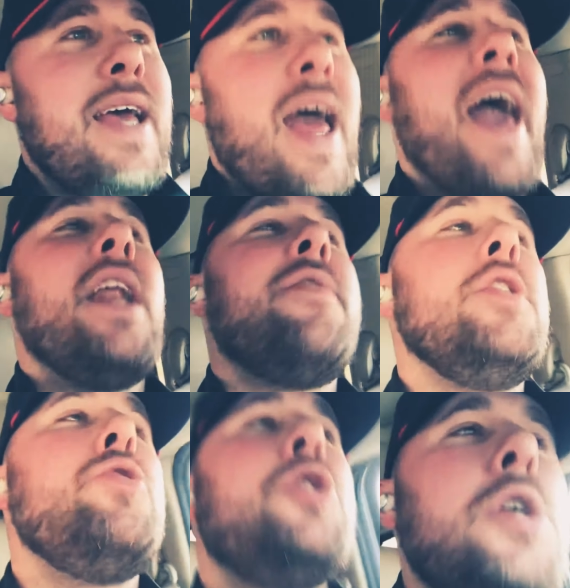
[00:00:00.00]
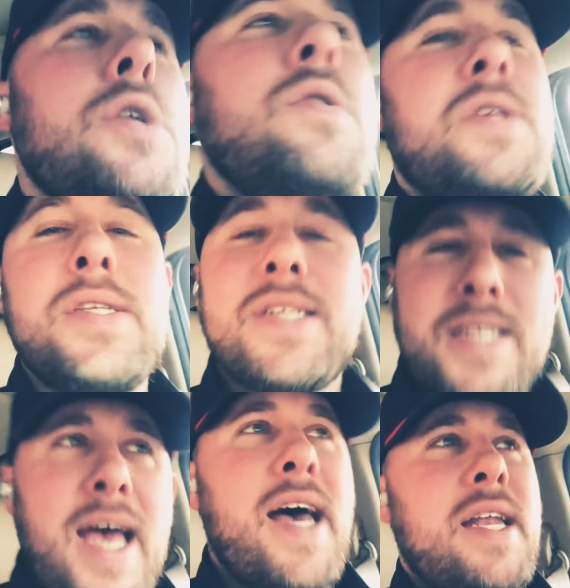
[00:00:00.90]
And if you choose
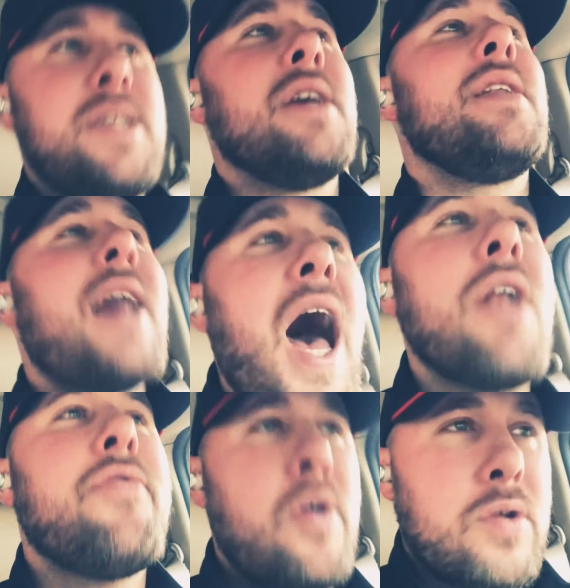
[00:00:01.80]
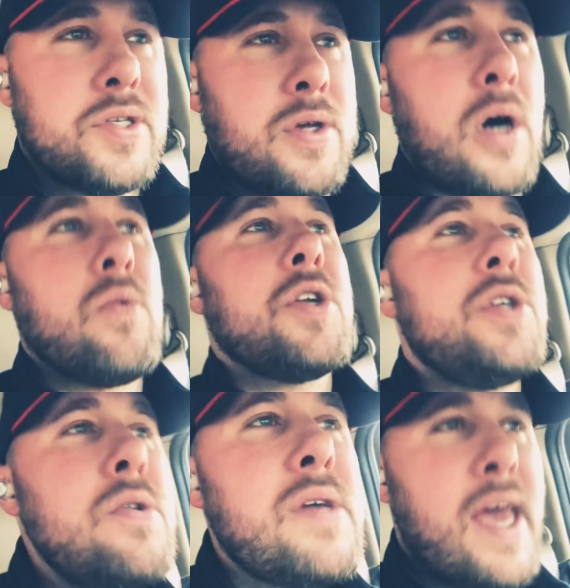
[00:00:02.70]
instead to not focus on what
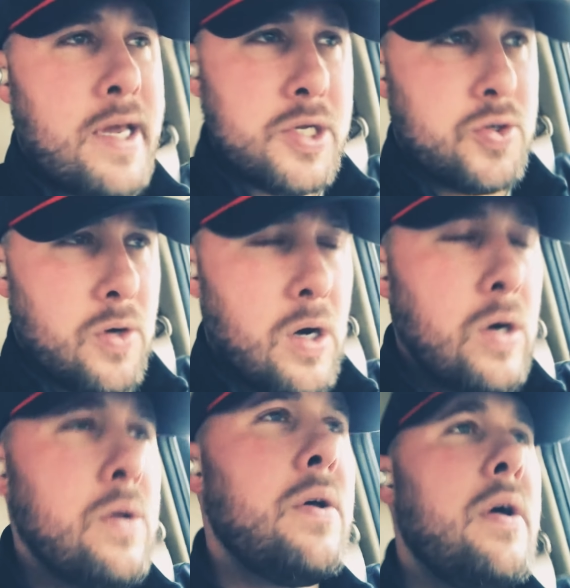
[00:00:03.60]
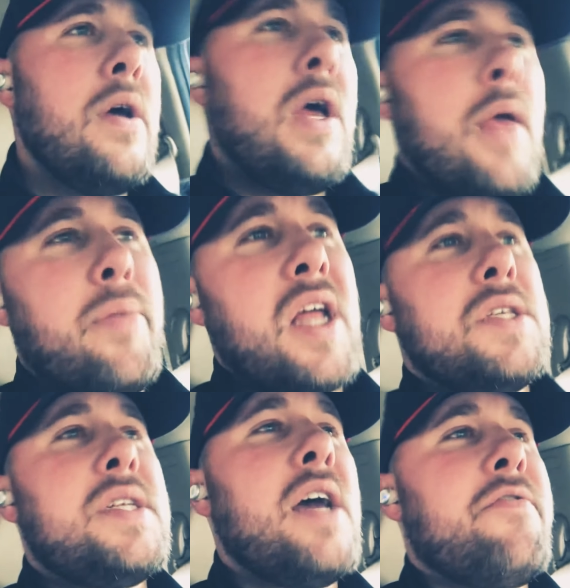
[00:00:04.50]
you can control, but
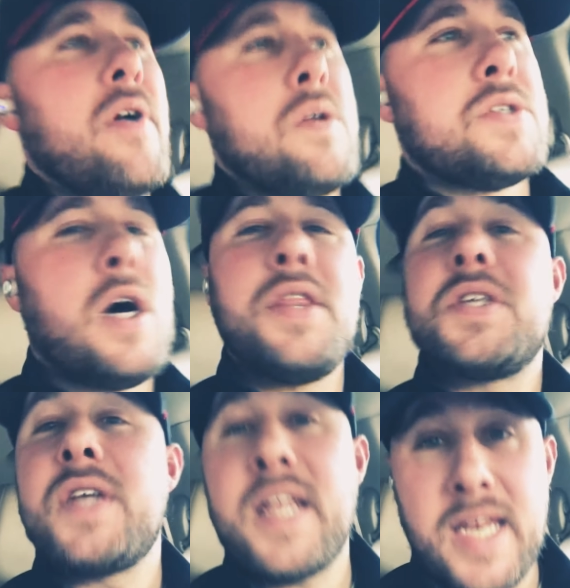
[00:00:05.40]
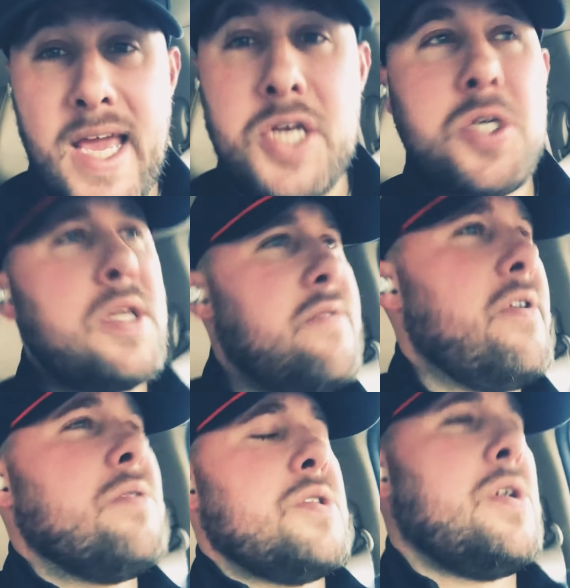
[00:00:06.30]
instead focus on the state of the nation,
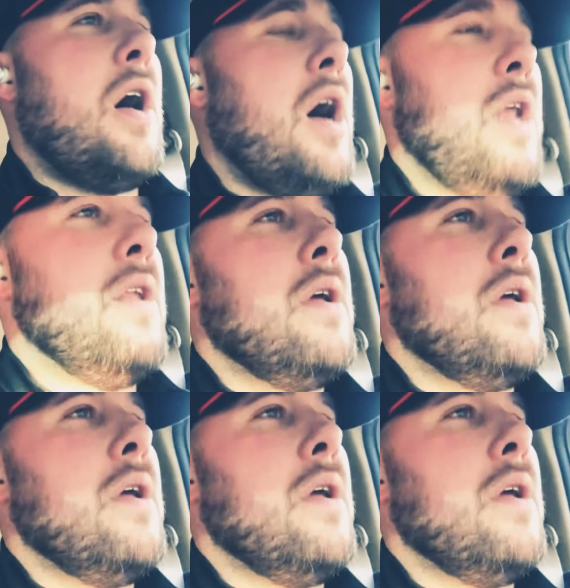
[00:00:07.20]
focus on